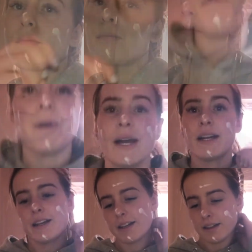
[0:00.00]
I'm
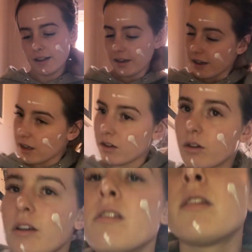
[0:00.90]
back.
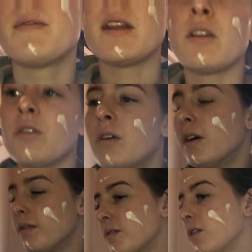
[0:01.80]
Sorry, there's someone at the door.
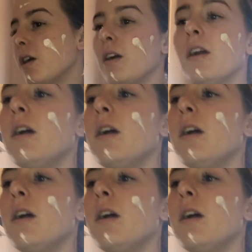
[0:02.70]
So